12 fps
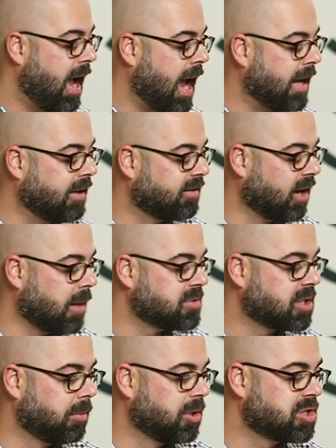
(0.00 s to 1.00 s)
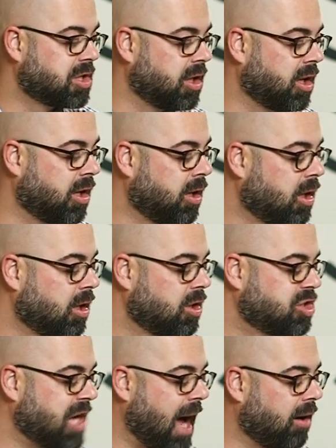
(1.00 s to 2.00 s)
anytime someone's gonna
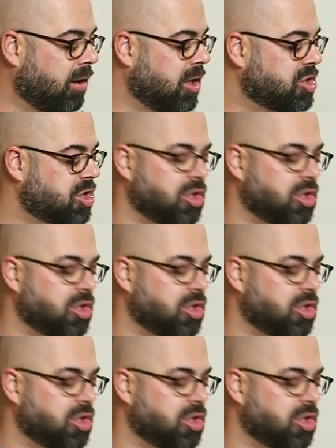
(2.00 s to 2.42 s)
challenge